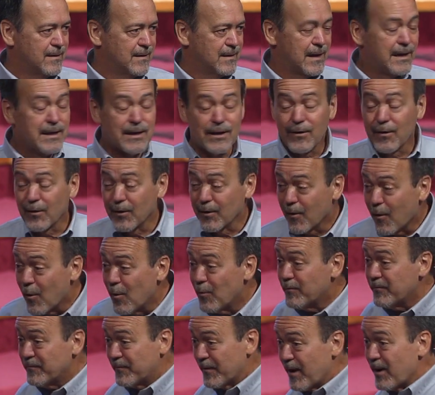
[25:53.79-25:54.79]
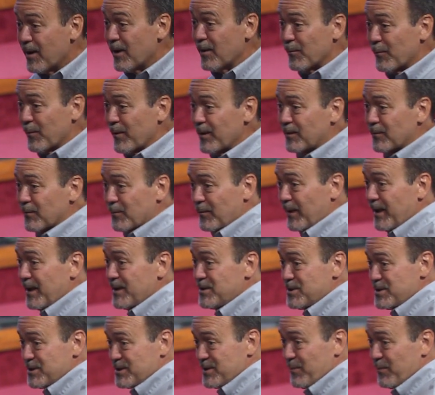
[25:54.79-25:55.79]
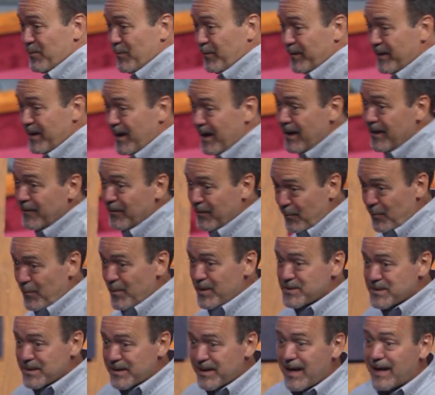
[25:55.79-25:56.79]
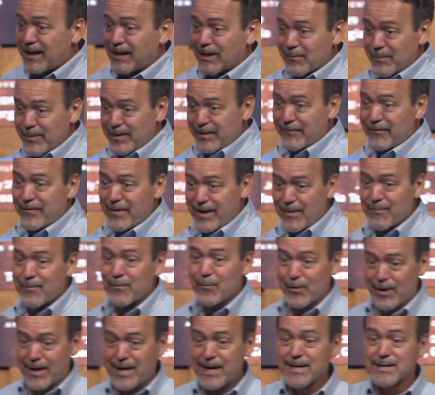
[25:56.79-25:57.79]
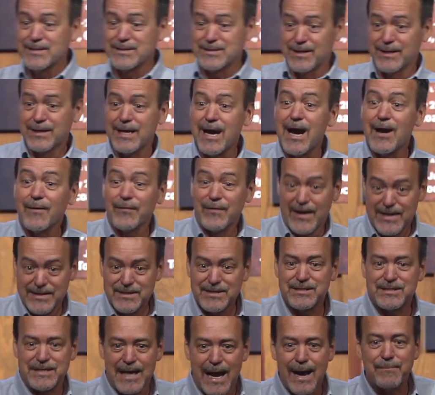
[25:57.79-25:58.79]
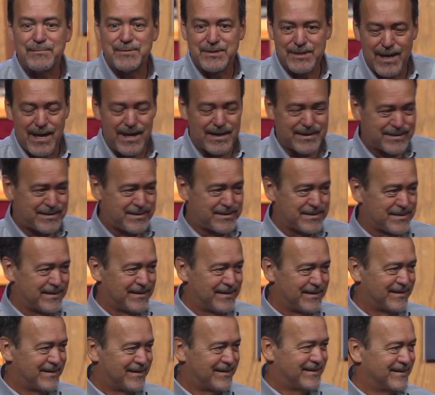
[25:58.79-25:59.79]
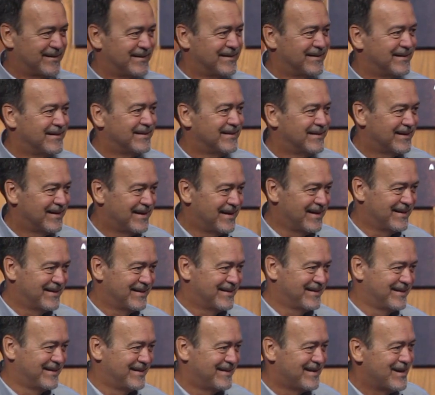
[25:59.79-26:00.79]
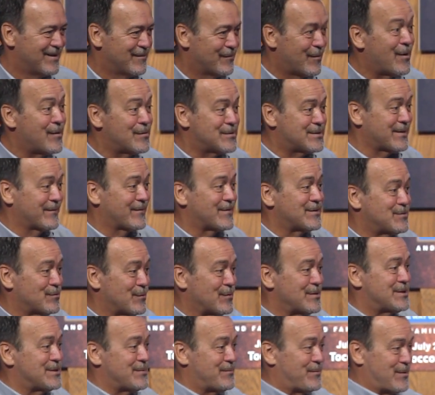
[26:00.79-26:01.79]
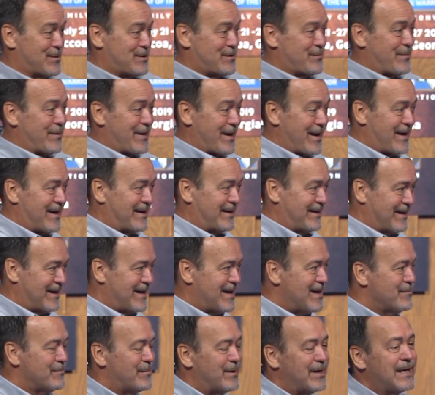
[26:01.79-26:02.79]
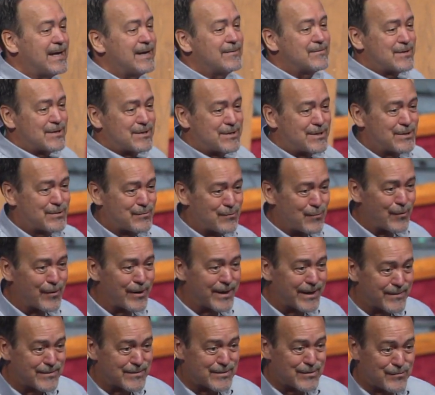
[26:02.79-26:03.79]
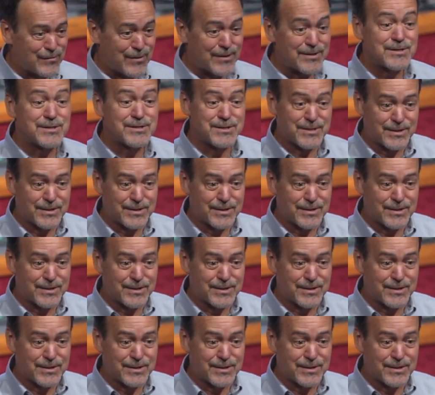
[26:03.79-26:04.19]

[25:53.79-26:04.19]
And in our own very real relationship with God, there is an element of him where he is the God that stops us. We always have the choice to push beyond, but he gives us his word, and he gives us a direction. He